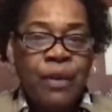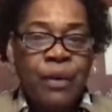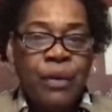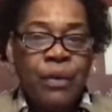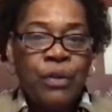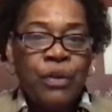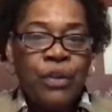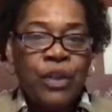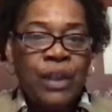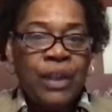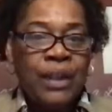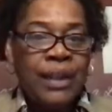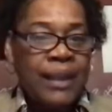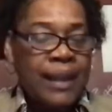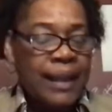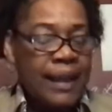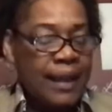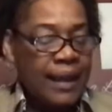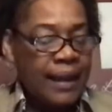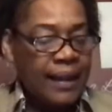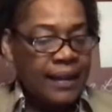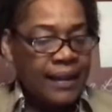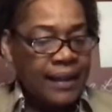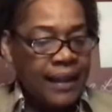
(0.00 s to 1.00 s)
version
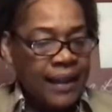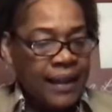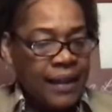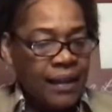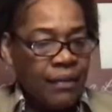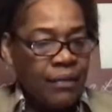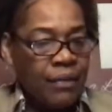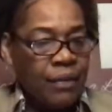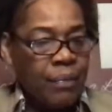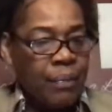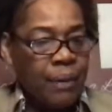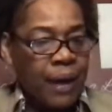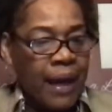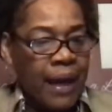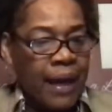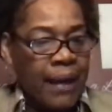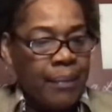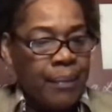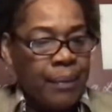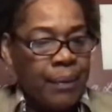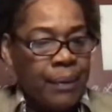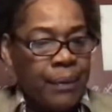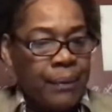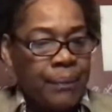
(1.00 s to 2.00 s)
again of the
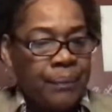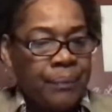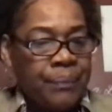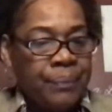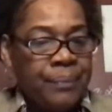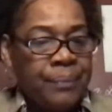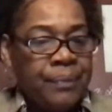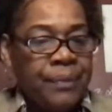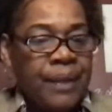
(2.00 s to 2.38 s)
Bible.